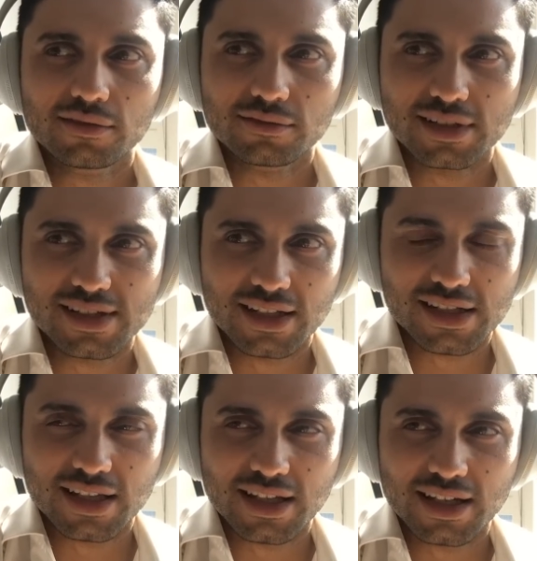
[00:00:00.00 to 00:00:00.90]
listening
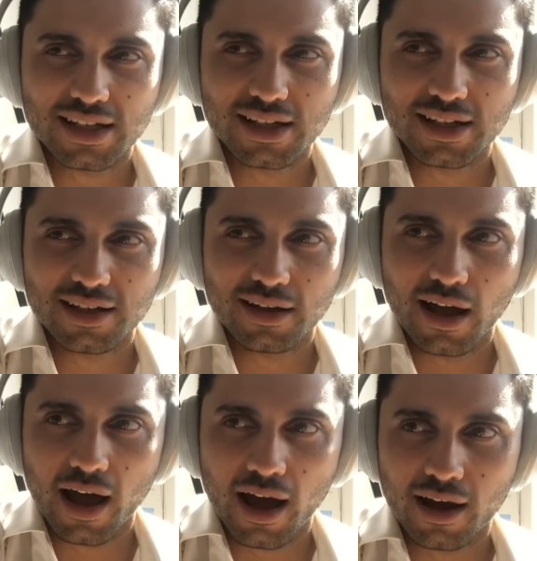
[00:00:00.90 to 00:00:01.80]
to the
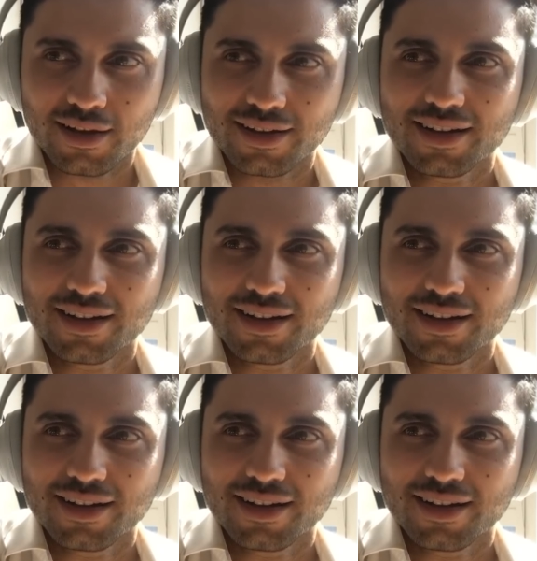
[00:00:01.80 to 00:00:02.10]
air